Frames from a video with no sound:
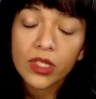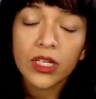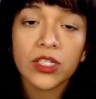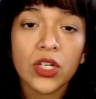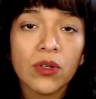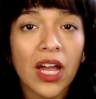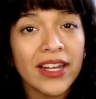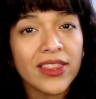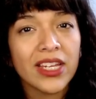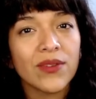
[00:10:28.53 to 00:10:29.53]
So kind
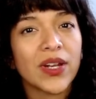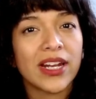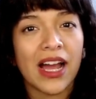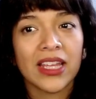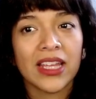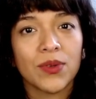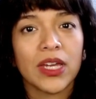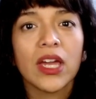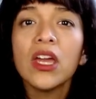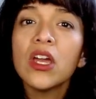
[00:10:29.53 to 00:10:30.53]
of think of it at a high level,
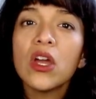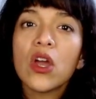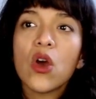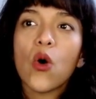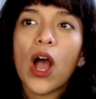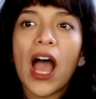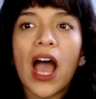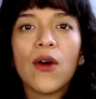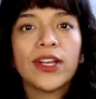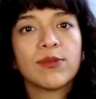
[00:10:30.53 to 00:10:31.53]
like,
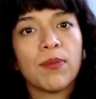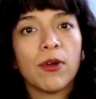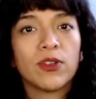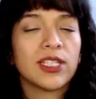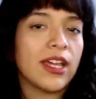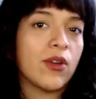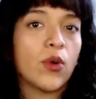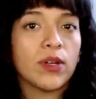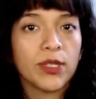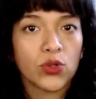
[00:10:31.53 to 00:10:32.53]
how is my site
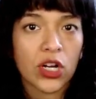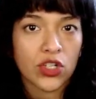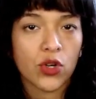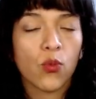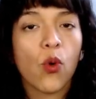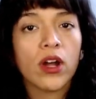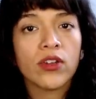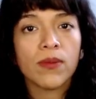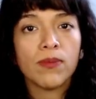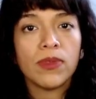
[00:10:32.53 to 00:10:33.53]
going to be structured? What are
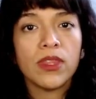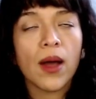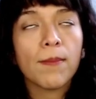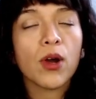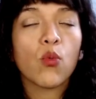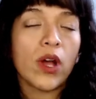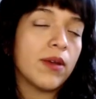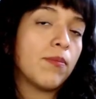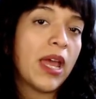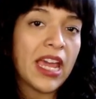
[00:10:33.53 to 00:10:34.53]
the number
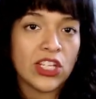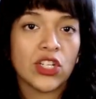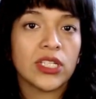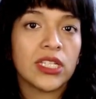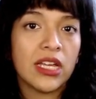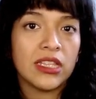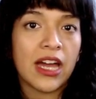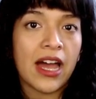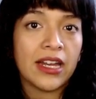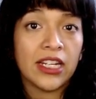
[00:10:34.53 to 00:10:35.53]
one pages
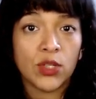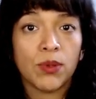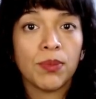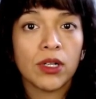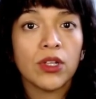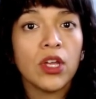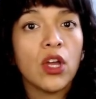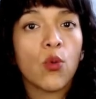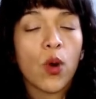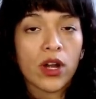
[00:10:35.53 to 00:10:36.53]
that need to be built?
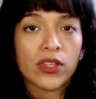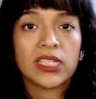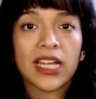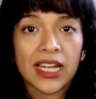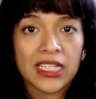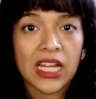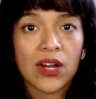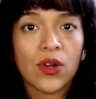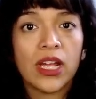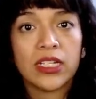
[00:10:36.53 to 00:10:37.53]
What are the
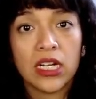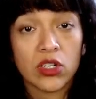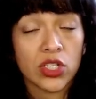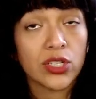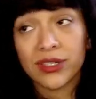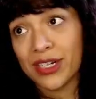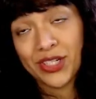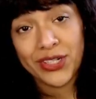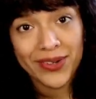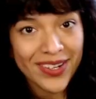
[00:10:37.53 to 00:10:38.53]
secondary and
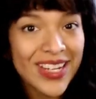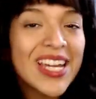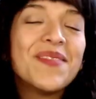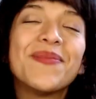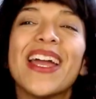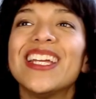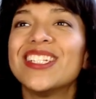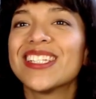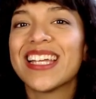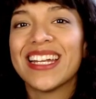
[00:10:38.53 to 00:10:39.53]
tertiary
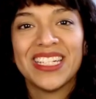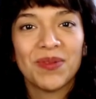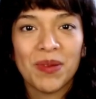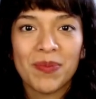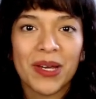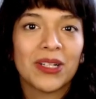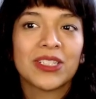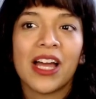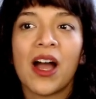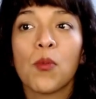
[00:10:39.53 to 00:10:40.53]
pages that need to be built?
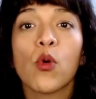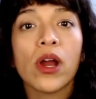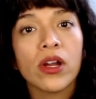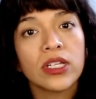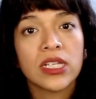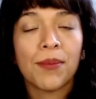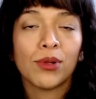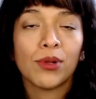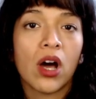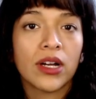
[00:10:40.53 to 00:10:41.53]
Where does that
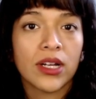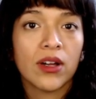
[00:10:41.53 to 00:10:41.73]
blog